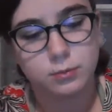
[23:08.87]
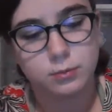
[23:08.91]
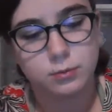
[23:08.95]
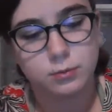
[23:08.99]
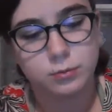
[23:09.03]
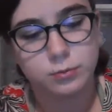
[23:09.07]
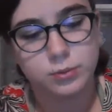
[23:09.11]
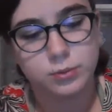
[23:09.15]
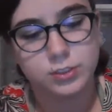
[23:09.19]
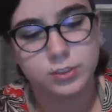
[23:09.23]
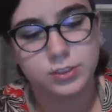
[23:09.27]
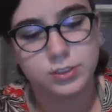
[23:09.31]

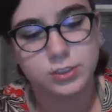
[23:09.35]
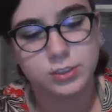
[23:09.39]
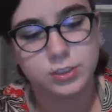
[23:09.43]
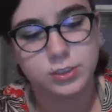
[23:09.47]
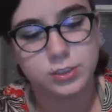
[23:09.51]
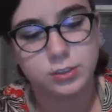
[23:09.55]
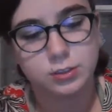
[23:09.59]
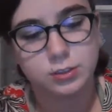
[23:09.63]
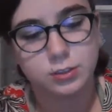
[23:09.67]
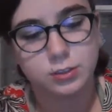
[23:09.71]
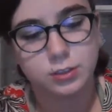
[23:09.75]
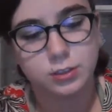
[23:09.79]

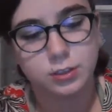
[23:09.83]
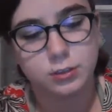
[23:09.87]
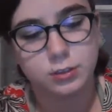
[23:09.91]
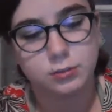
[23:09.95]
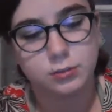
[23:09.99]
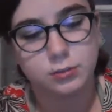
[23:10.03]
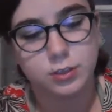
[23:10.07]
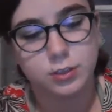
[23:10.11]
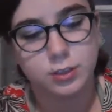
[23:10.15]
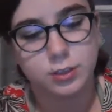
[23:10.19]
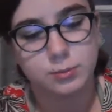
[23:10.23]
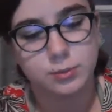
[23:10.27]
twisting, and
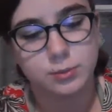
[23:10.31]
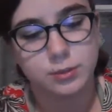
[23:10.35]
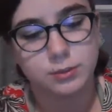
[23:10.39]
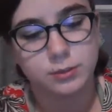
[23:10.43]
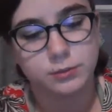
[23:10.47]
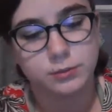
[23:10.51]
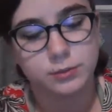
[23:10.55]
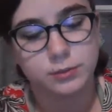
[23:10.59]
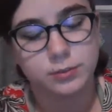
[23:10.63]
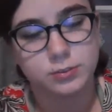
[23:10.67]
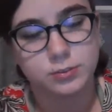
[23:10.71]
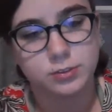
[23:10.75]
grabbing the
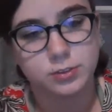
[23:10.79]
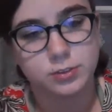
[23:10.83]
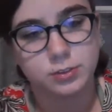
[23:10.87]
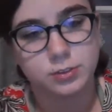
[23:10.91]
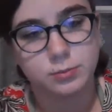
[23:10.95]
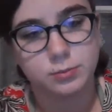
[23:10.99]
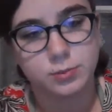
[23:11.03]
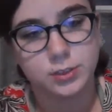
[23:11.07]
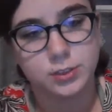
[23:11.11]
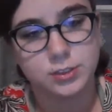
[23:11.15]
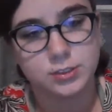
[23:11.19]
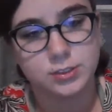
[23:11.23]
first
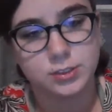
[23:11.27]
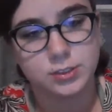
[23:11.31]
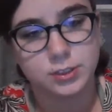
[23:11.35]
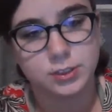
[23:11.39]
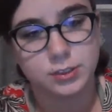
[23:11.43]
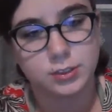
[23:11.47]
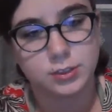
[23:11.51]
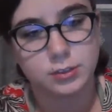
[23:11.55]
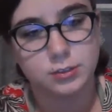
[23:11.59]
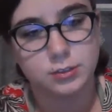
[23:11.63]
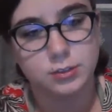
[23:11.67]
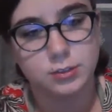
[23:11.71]
loop of the
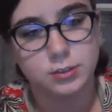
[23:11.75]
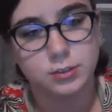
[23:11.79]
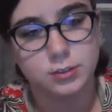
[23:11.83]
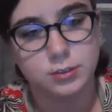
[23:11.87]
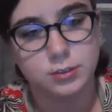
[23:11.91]
second.